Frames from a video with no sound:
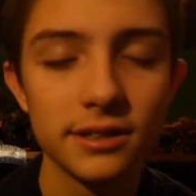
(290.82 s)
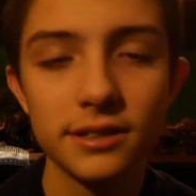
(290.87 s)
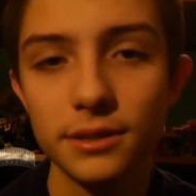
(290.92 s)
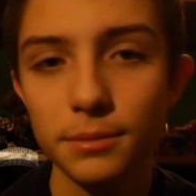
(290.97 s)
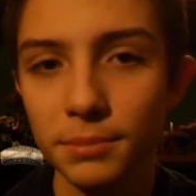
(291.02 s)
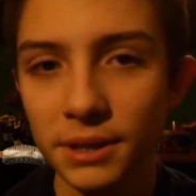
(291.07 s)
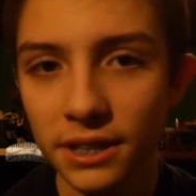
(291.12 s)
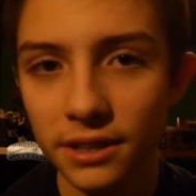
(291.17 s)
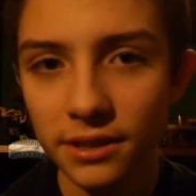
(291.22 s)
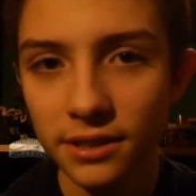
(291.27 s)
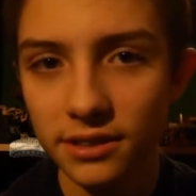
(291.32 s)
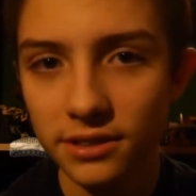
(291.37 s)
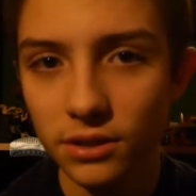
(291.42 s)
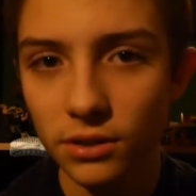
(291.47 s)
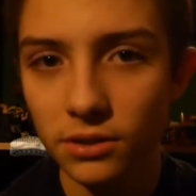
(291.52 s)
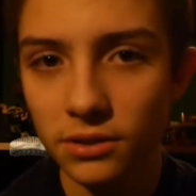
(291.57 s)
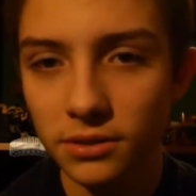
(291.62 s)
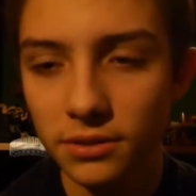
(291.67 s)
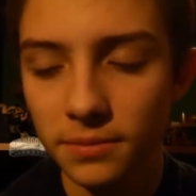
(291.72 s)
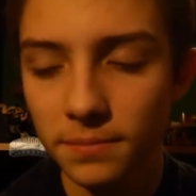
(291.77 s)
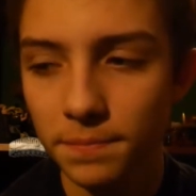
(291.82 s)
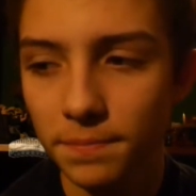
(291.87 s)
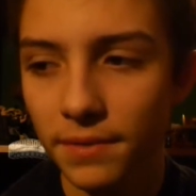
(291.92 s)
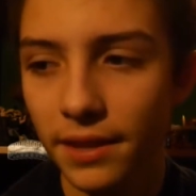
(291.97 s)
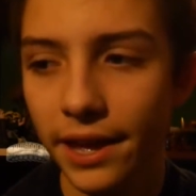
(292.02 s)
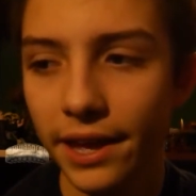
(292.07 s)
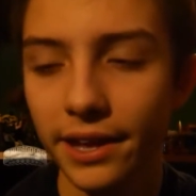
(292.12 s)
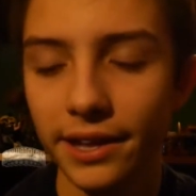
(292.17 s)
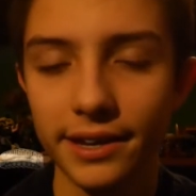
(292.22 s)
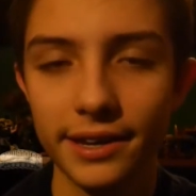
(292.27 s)
to be in this call?
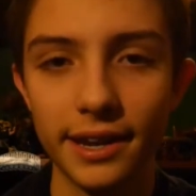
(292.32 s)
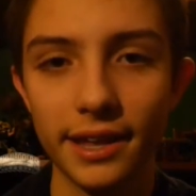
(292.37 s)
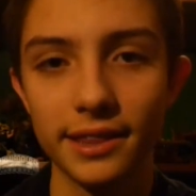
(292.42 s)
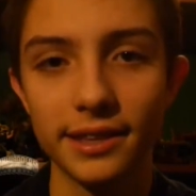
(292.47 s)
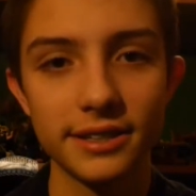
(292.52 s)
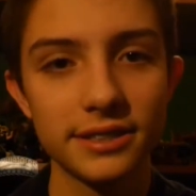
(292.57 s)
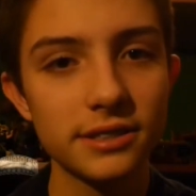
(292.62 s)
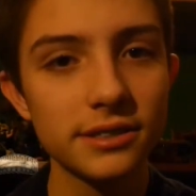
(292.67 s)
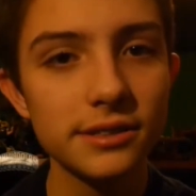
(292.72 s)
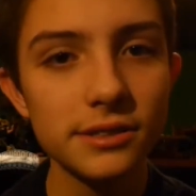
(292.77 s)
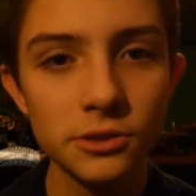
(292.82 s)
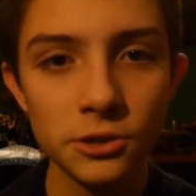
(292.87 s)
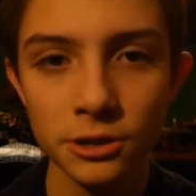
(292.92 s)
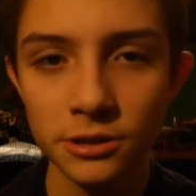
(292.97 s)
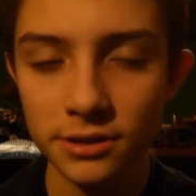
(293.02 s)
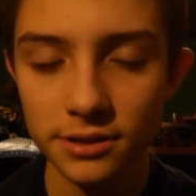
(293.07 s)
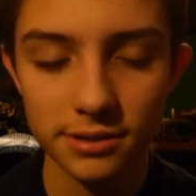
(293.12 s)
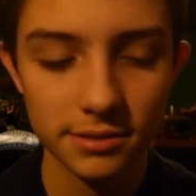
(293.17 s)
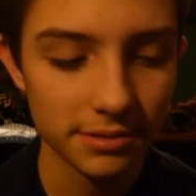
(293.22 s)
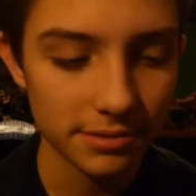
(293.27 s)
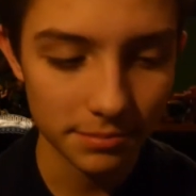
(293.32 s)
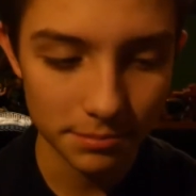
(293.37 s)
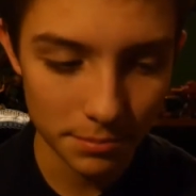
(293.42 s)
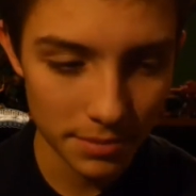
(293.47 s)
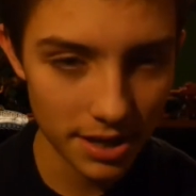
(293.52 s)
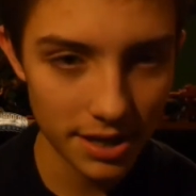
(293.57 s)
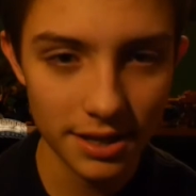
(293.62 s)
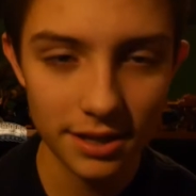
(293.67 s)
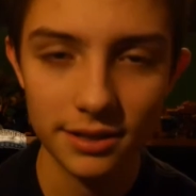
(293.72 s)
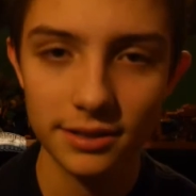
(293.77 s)
Now this is just
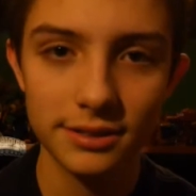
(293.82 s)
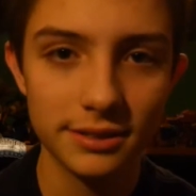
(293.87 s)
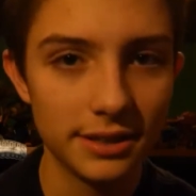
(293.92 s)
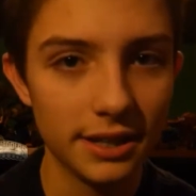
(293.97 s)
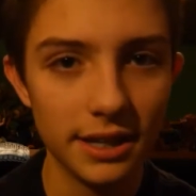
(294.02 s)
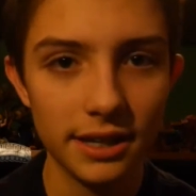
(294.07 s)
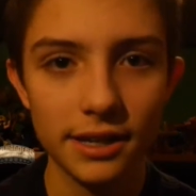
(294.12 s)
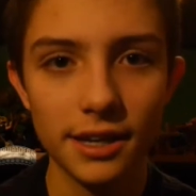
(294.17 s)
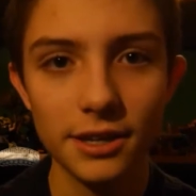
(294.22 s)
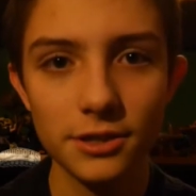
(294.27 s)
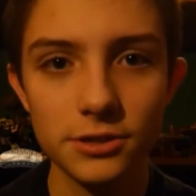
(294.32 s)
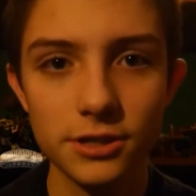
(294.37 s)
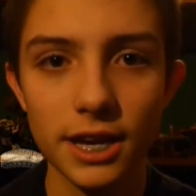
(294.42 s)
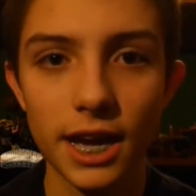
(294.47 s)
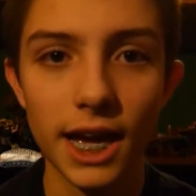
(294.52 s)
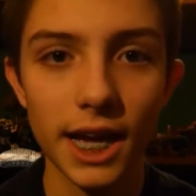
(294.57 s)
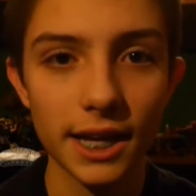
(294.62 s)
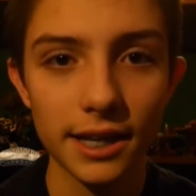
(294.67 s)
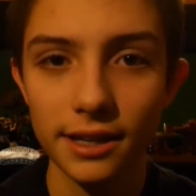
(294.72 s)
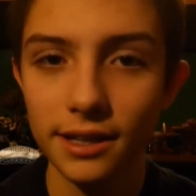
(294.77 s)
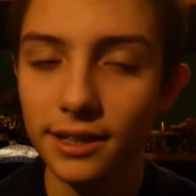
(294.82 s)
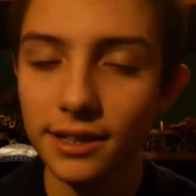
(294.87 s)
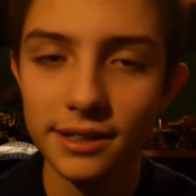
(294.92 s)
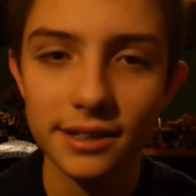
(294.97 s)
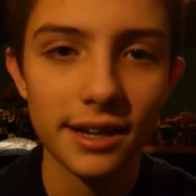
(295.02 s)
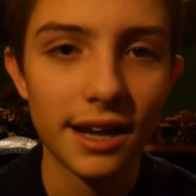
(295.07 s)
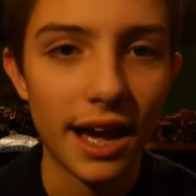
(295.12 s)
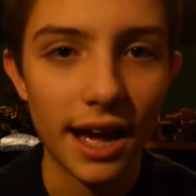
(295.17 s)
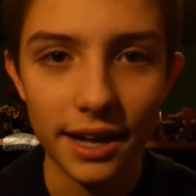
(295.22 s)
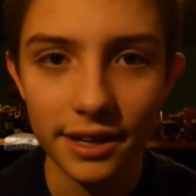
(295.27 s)
me, teenage guy.
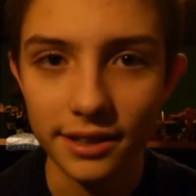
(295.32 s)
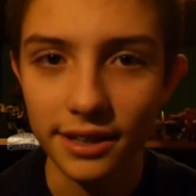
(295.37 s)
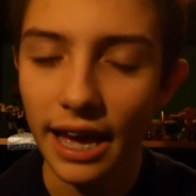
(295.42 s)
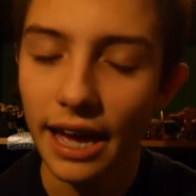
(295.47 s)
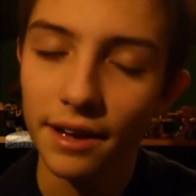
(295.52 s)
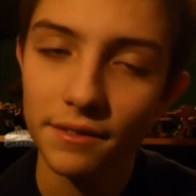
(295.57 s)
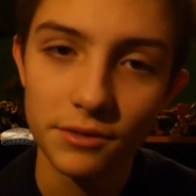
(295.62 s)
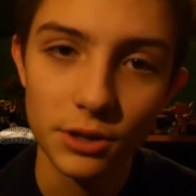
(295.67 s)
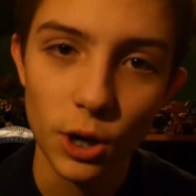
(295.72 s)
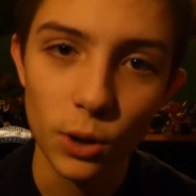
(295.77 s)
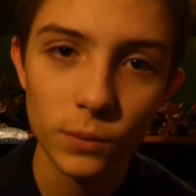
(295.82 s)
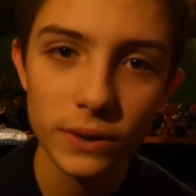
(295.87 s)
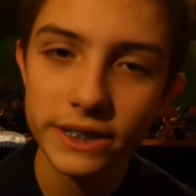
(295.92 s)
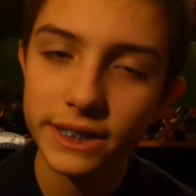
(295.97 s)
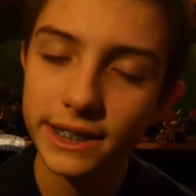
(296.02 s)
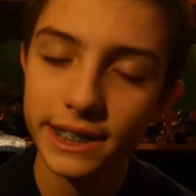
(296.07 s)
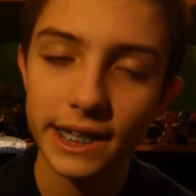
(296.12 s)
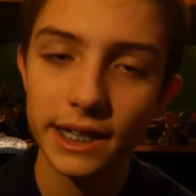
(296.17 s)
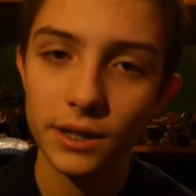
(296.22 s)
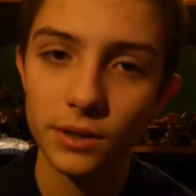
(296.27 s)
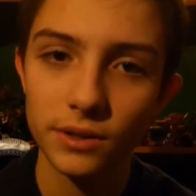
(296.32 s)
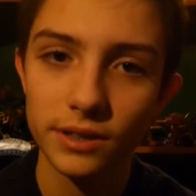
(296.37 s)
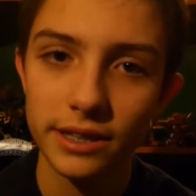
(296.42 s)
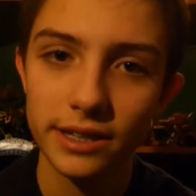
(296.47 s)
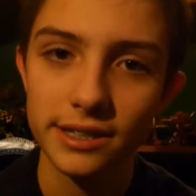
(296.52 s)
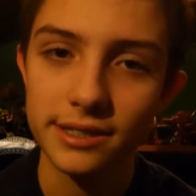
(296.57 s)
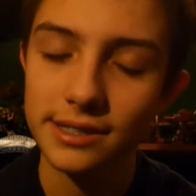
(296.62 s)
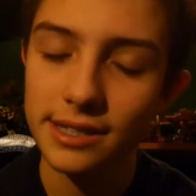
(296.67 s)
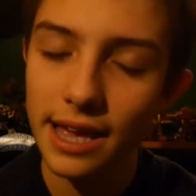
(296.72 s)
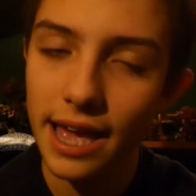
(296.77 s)
I have no insight on
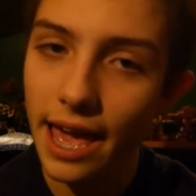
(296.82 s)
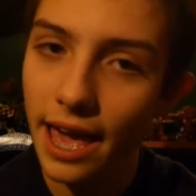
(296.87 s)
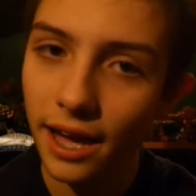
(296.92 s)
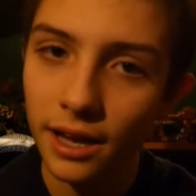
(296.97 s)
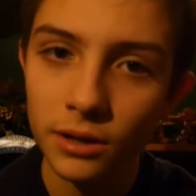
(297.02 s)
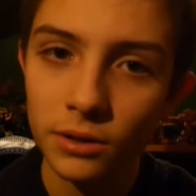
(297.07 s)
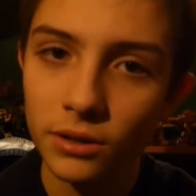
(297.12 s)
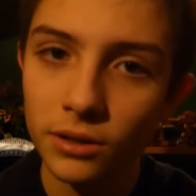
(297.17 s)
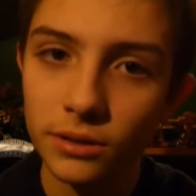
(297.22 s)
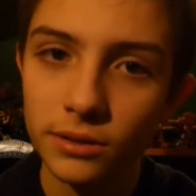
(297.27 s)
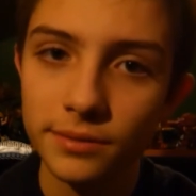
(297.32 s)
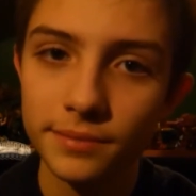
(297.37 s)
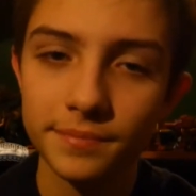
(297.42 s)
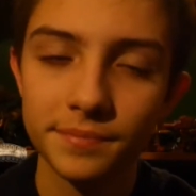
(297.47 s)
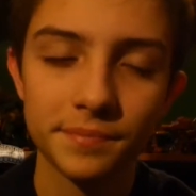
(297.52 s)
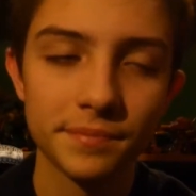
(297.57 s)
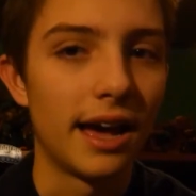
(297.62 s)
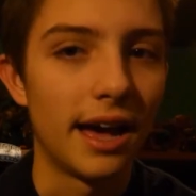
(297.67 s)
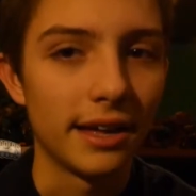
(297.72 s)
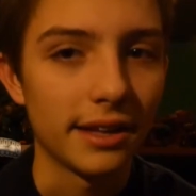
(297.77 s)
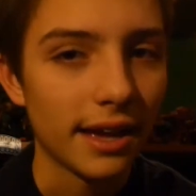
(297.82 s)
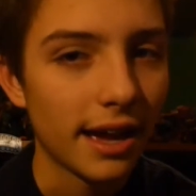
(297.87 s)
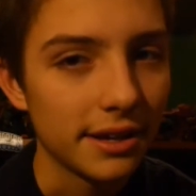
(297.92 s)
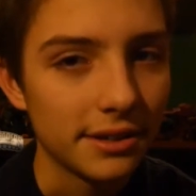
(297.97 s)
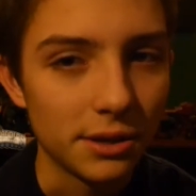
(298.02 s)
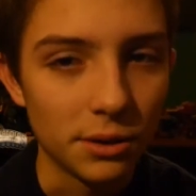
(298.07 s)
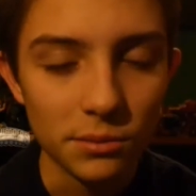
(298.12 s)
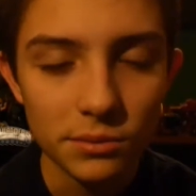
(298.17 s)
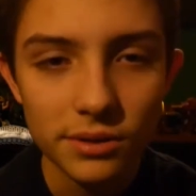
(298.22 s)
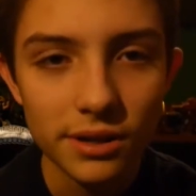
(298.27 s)
this at all.
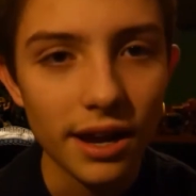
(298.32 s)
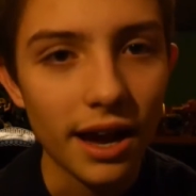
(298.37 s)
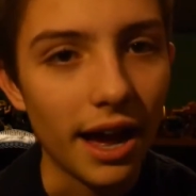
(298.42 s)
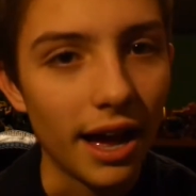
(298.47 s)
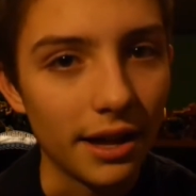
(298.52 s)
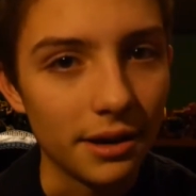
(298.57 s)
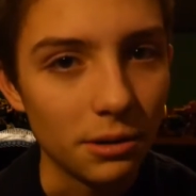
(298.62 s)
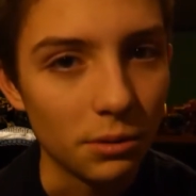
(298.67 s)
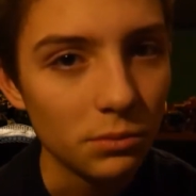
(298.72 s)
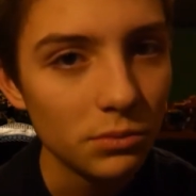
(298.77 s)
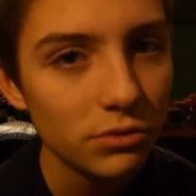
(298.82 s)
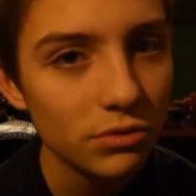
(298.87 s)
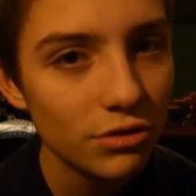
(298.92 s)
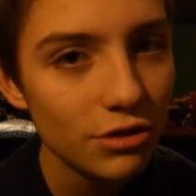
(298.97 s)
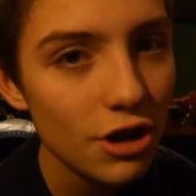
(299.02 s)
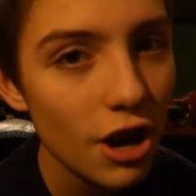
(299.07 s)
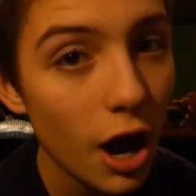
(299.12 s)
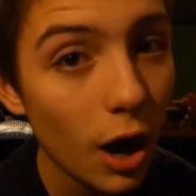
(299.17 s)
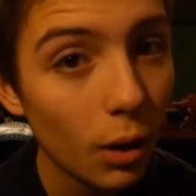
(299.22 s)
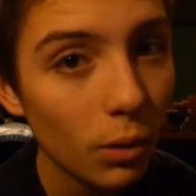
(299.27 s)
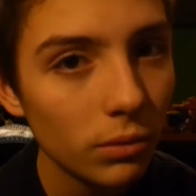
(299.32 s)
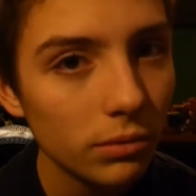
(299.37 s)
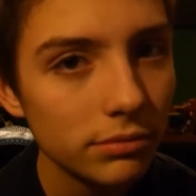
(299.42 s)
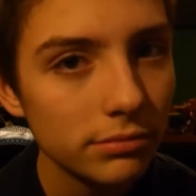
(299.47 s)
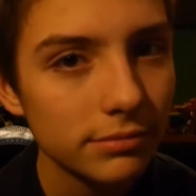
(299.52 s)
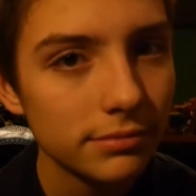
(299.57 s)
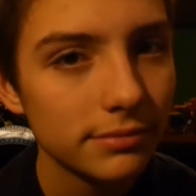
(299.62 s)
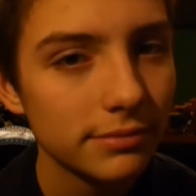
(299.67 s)
I don't know.